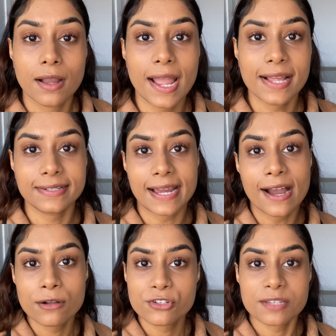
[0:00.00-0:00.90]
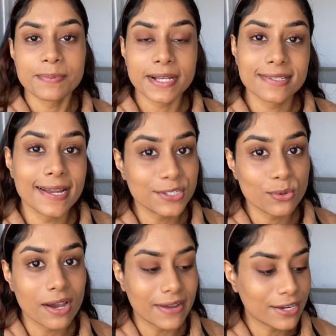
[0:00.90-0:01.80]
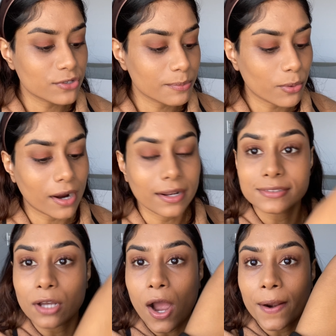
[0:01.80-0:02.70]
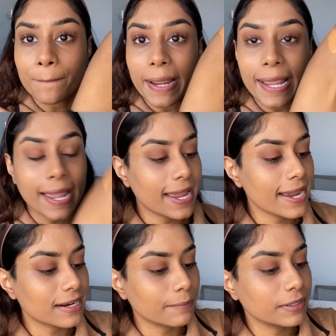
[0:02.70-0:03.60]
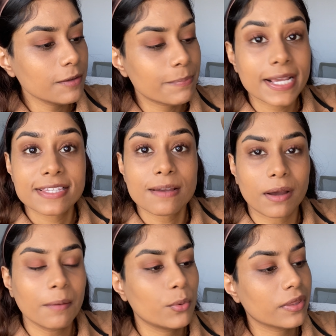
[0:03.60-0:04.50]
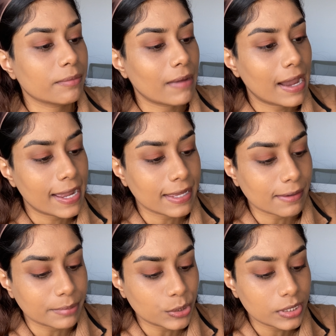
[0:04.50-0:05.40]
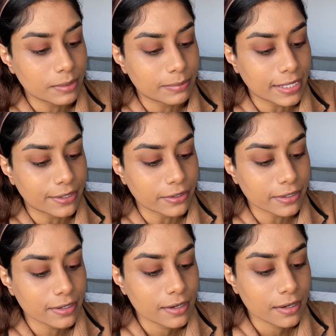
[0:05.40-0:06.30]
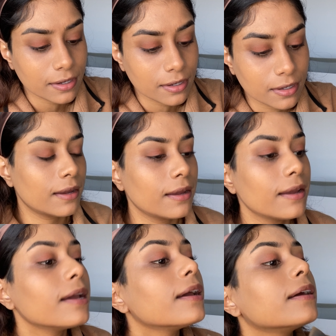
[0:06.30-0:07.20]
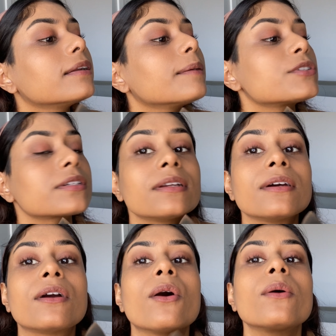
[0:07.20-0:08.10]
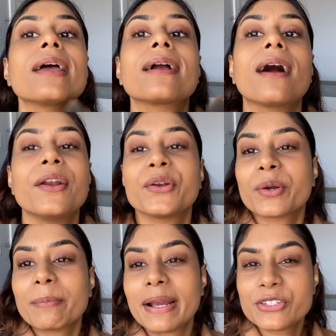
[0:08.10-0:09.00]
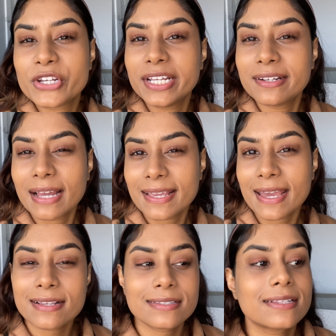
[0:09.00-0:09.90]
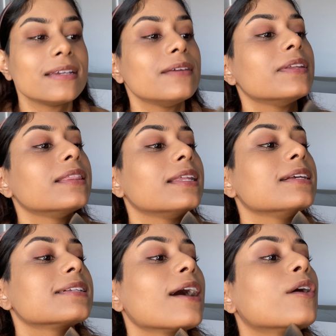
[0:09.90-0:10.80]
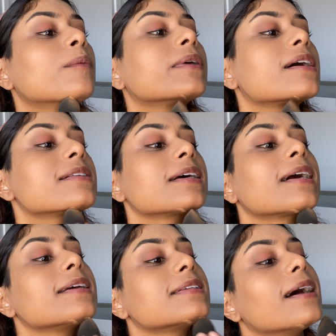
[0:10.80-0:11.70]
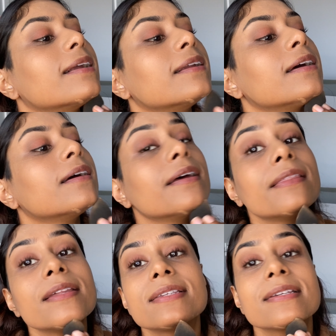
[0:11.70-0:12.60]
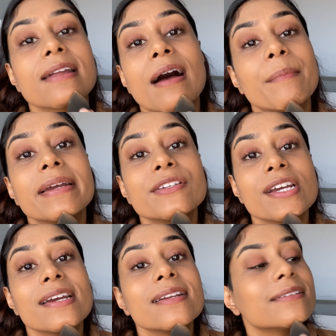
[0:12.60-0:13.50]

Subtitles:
And now, just because I do have extra product on my hand, I'm gonna pick some up with my beauty blender. And I'm just gonna go like under my chin, I guess, to even things out, because like I said, this is not my shade.